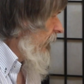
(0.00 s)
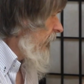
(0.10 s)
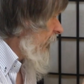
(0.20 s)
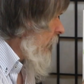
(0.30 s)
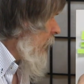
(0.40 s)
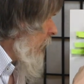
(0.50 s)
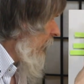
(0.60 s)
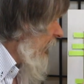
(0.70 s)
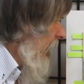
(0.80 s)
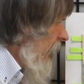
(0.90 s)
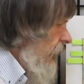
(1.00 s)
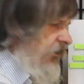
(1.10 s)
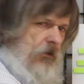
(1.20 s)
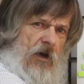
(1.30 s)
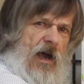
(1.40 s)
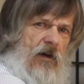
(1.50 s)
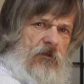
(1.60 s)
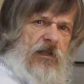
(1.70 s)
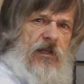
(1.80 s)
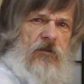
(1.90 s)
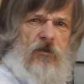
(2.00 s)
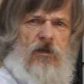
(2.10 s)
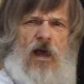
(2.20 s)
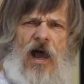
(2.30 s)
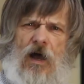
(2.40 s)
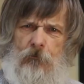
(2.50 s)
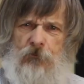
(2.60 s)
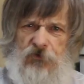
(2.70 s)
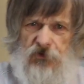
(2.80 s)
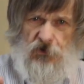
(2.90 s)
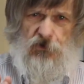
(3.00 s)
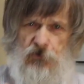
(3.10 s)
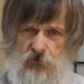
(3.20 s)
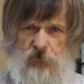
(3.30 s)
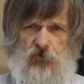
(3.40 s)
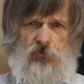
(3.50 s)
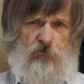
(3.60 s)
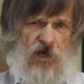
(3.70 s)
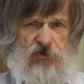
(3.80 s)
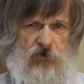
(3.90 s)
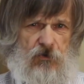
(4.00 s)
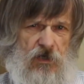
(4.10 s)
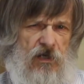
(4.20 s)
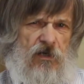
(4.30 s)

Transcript: So there you have it. It's an absolute treasure.